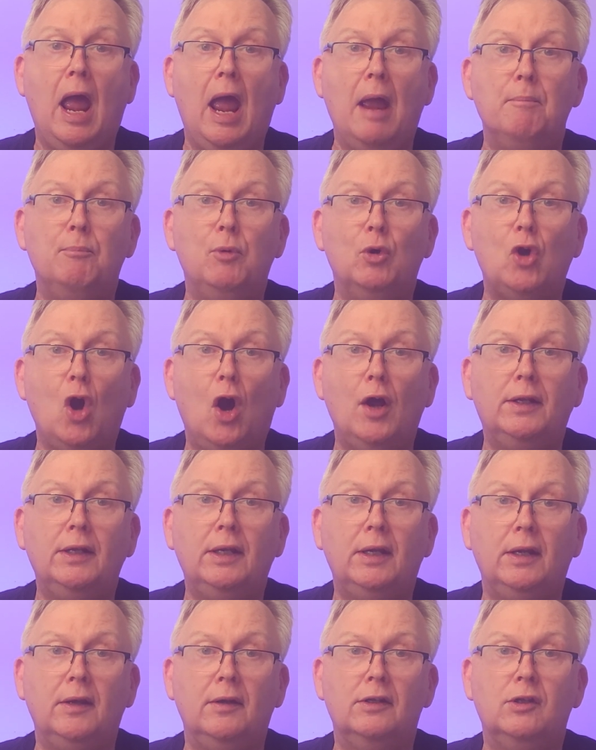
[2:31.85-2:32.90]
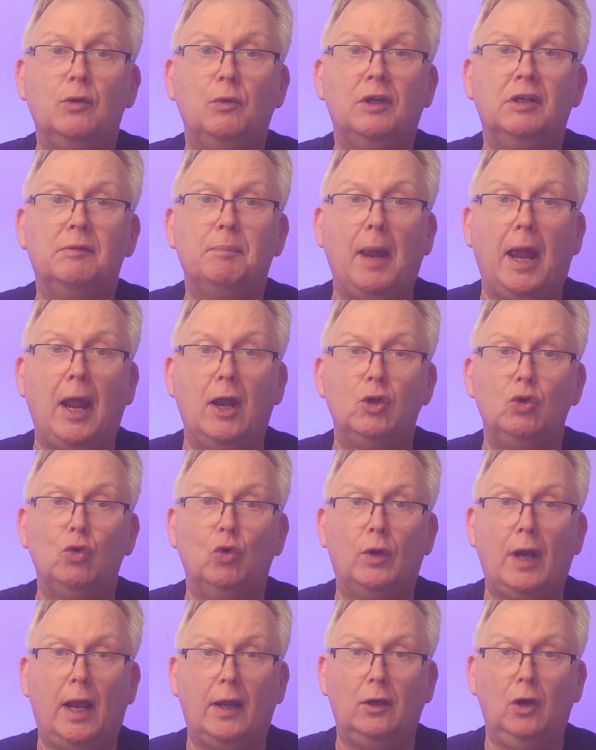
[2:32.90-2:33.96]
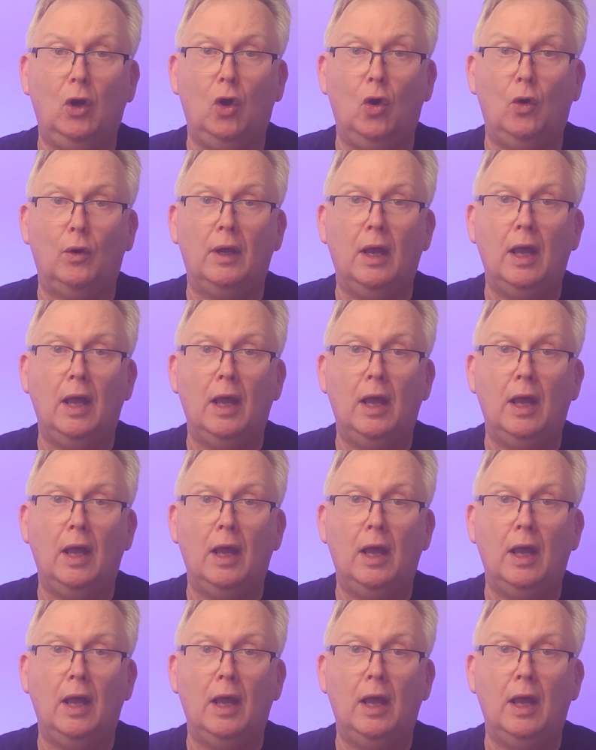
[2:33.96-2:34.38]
and book ideas to expand your catalogue.